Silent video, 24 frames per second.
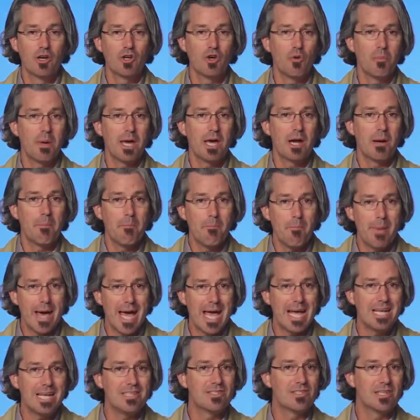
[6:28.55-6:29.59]
could be an
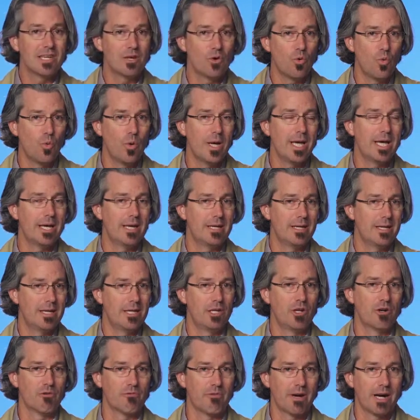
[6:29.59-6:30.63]
amazing win in
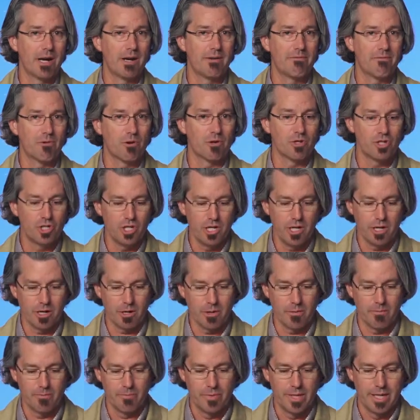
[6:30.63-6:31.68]
your very first year.